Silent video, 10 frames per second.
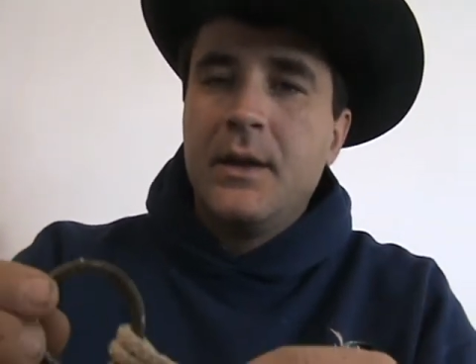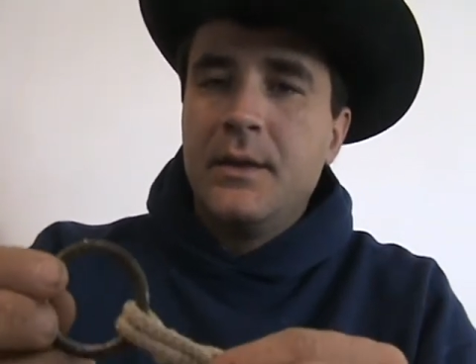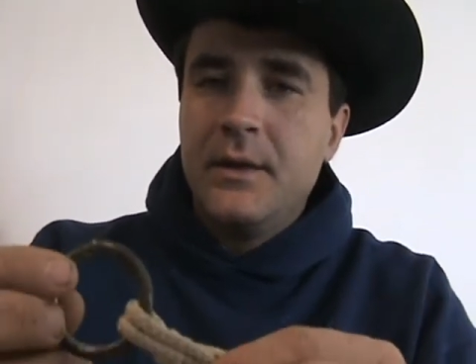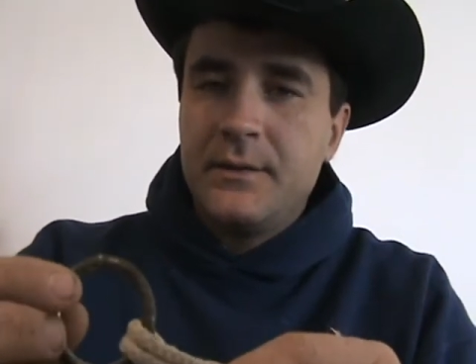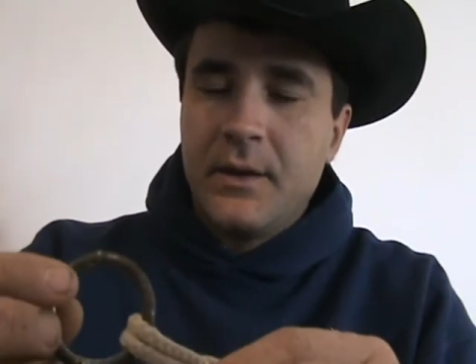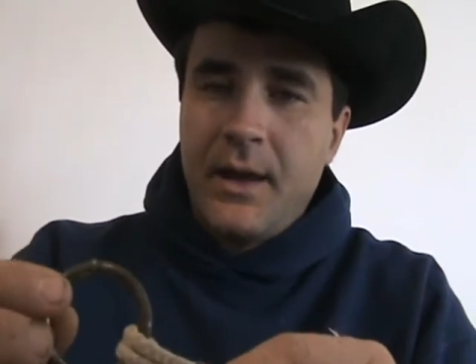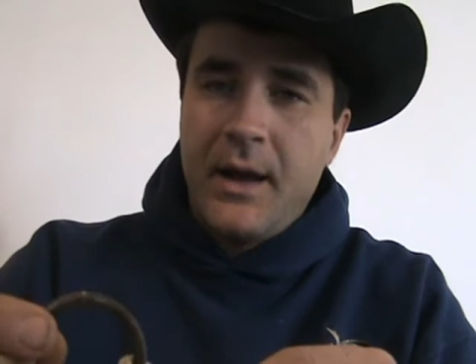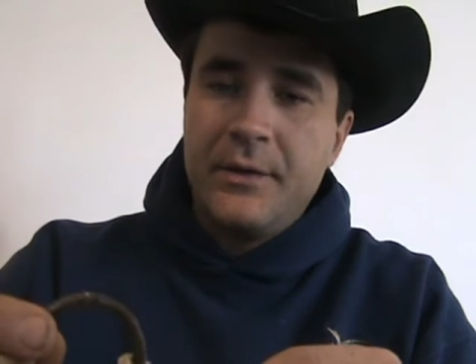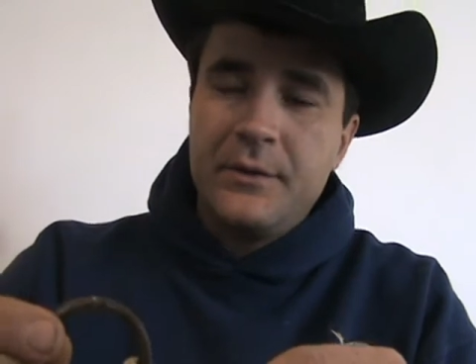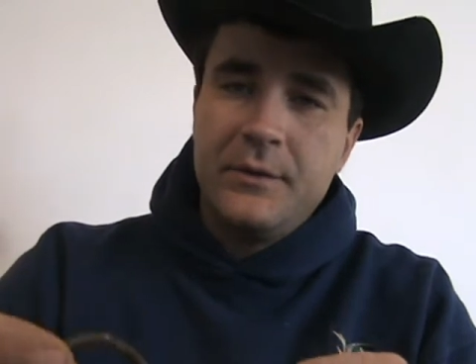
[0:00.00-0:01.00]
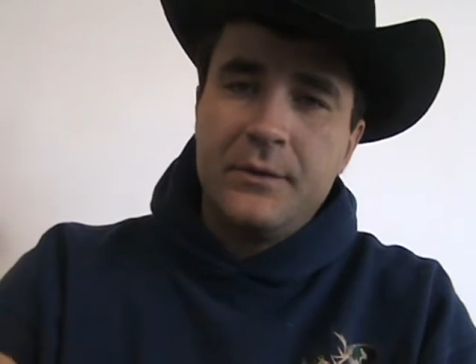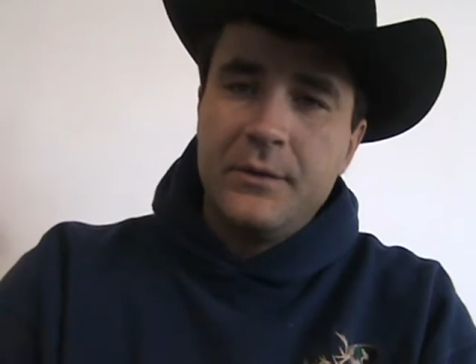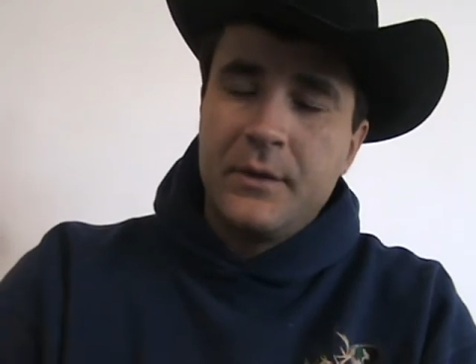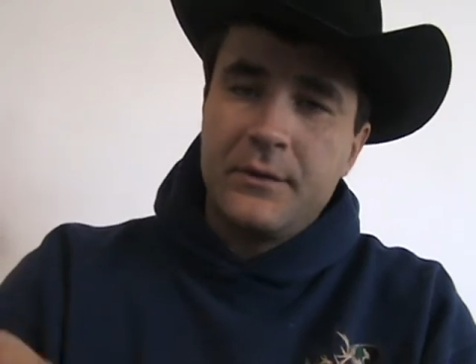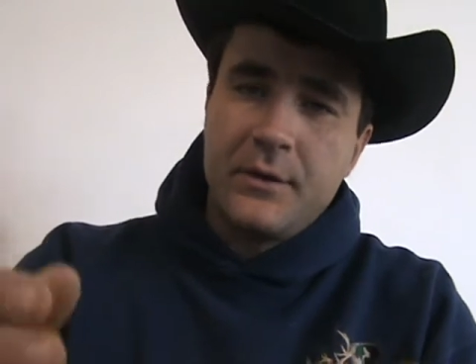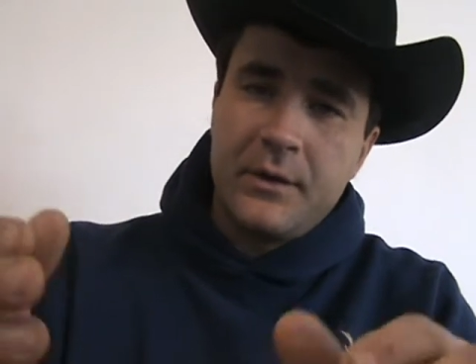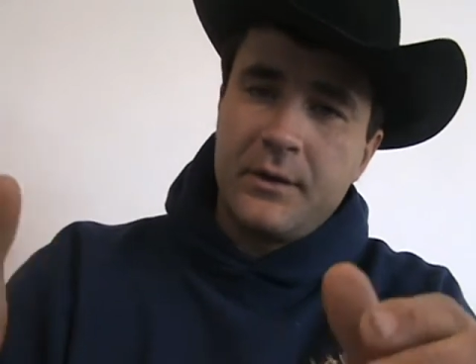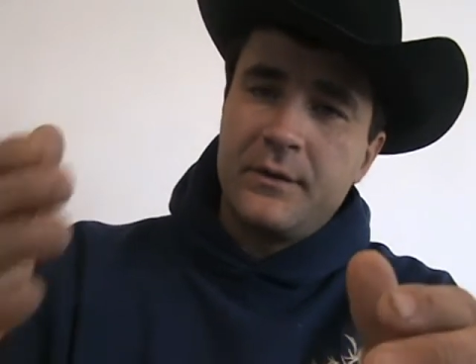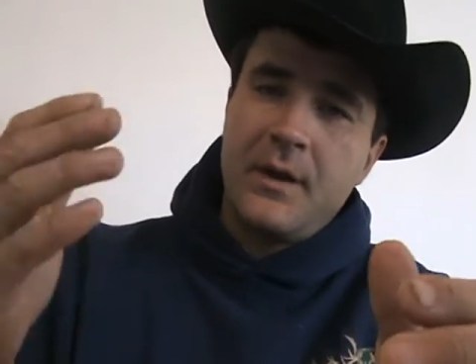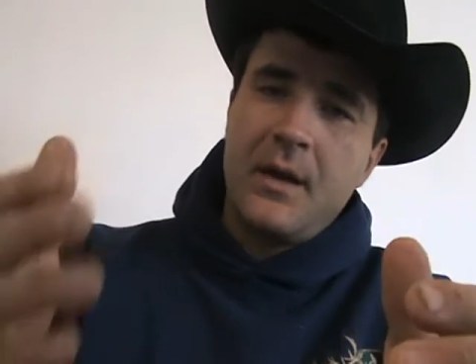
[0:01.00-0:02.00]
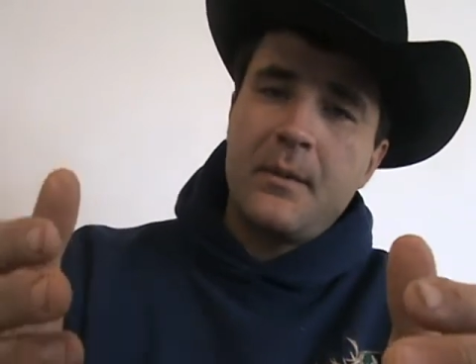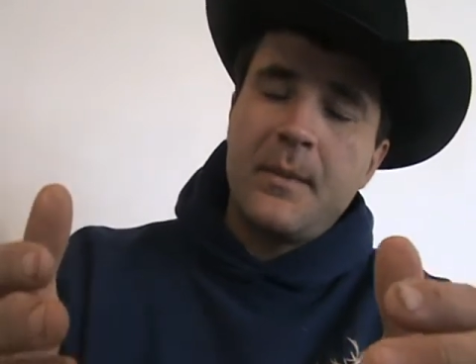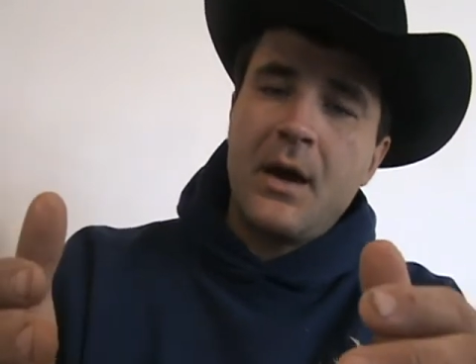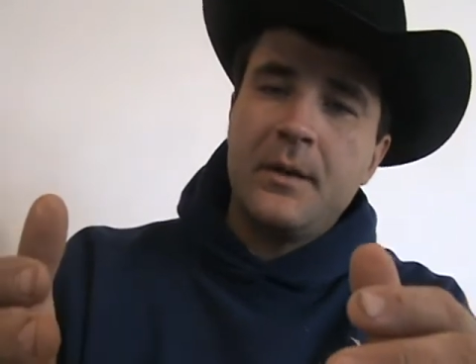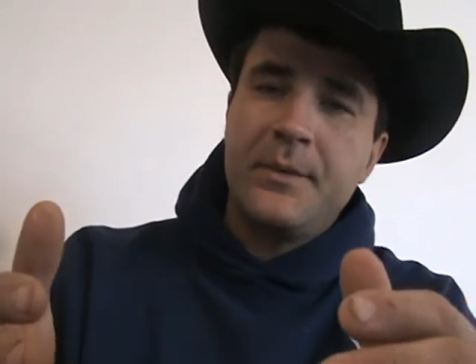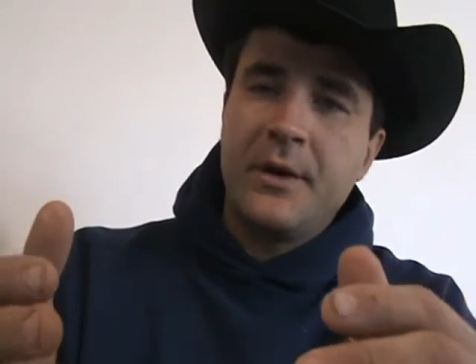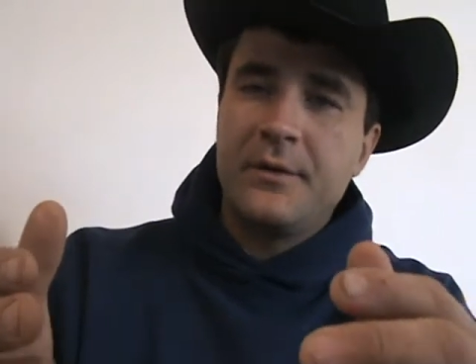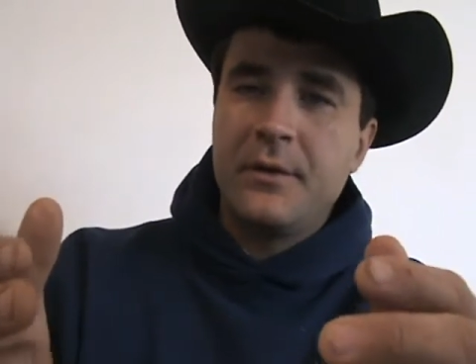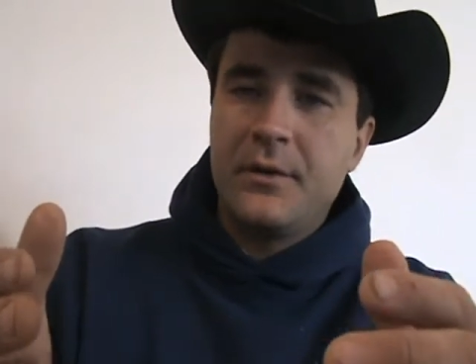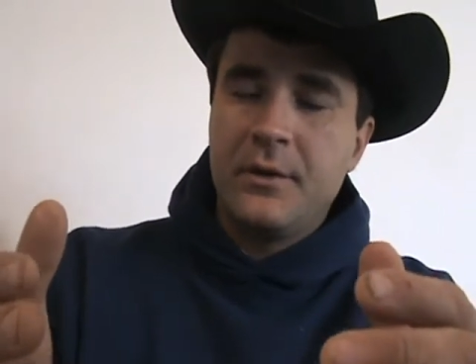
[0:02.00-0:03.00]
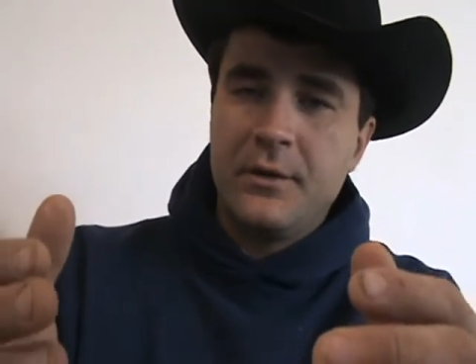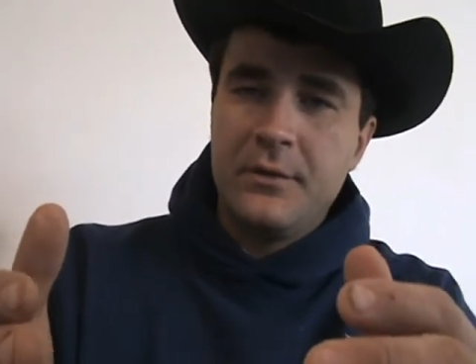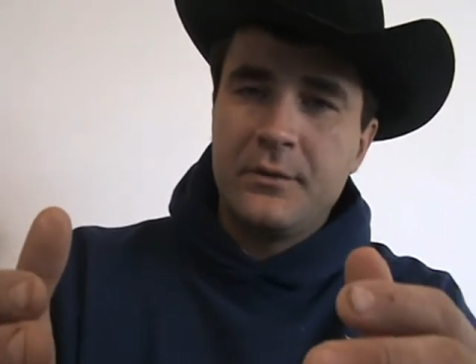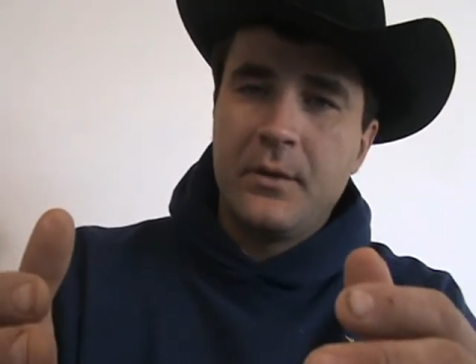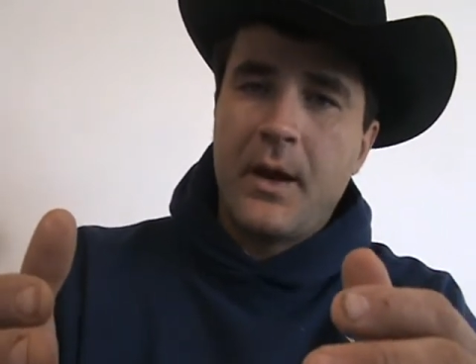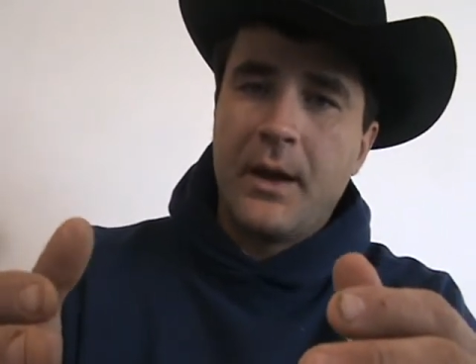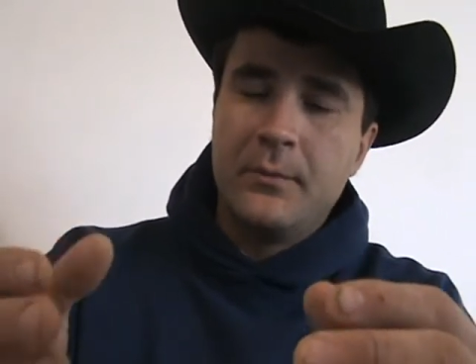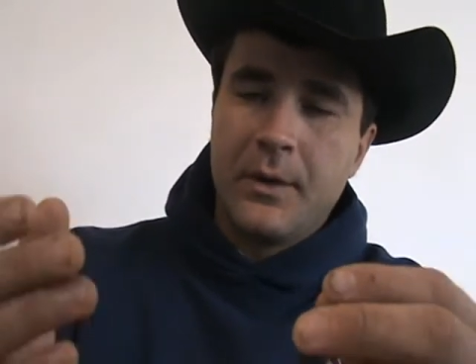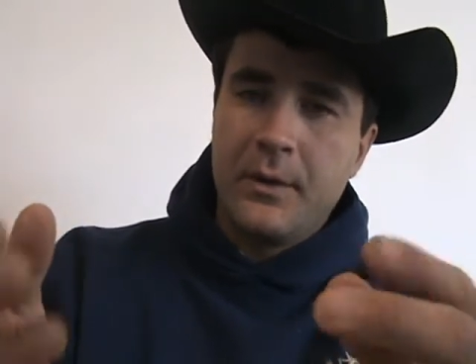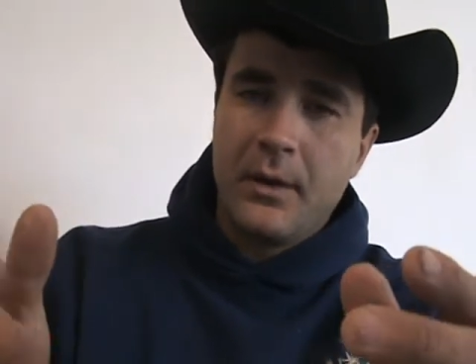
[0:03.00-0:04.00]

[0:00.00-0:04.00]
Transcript: this allows you to exert the same amount of pressure that you're used to riding with.